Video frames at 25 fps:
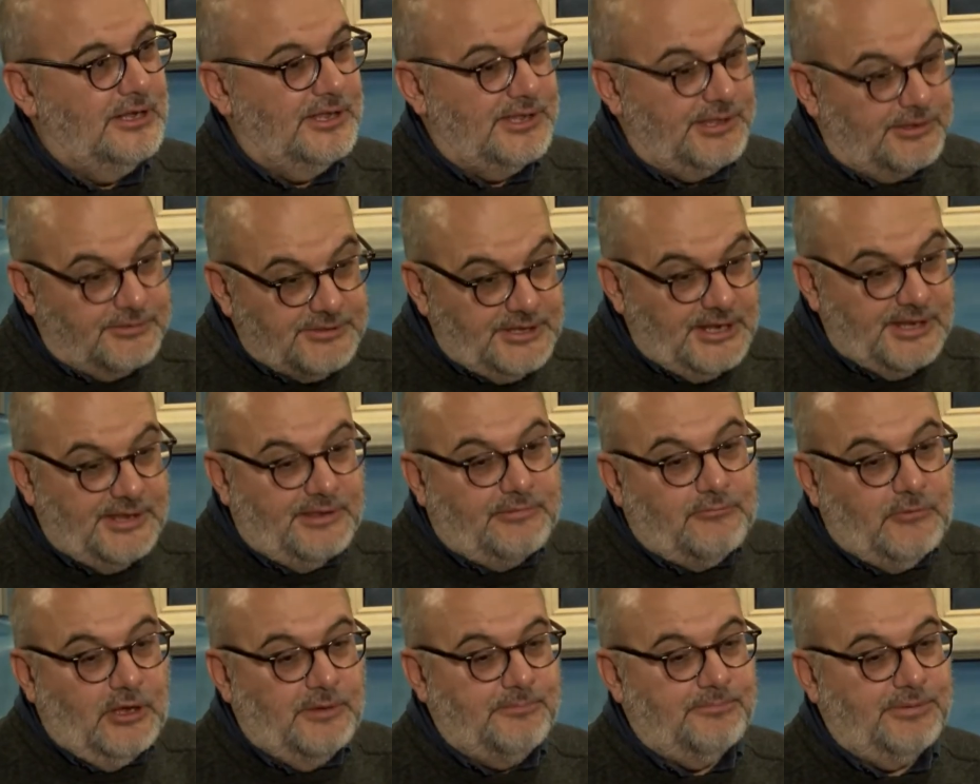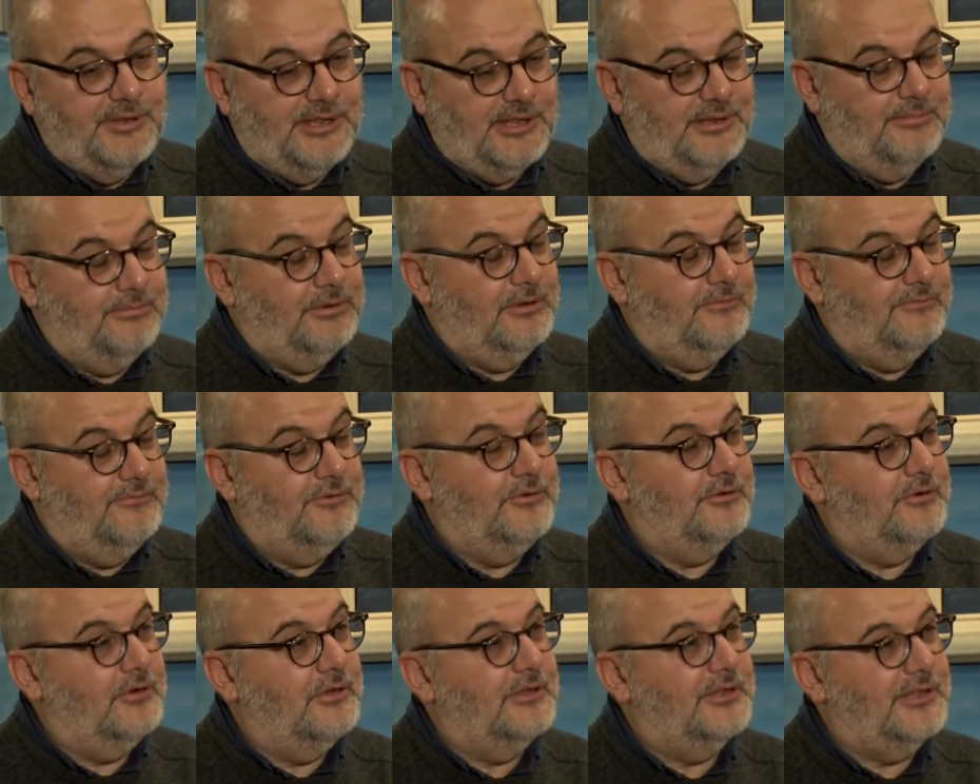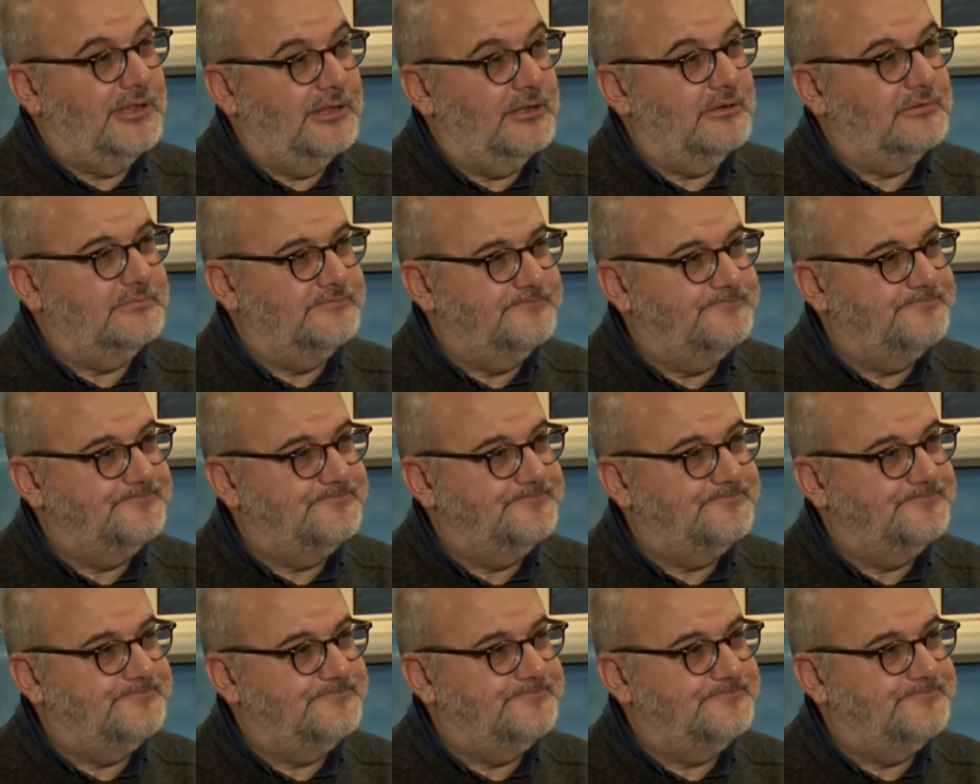So that's one possible view also.